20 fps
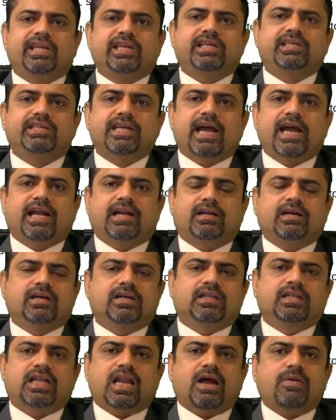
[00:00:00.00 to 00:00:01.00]
his hand,
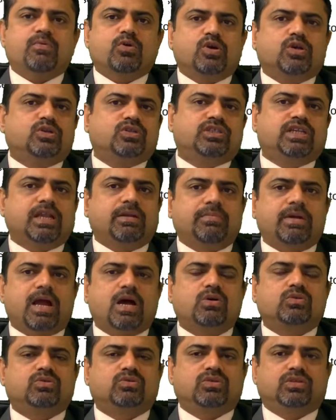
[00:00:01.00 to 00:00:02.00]
then I'm going to sell my
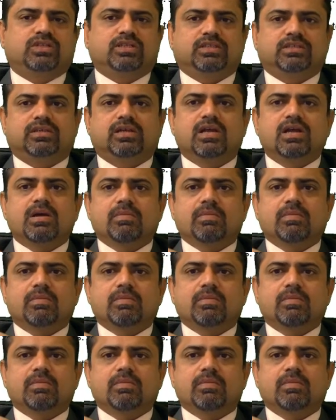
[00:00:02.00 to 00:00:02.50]
house to this.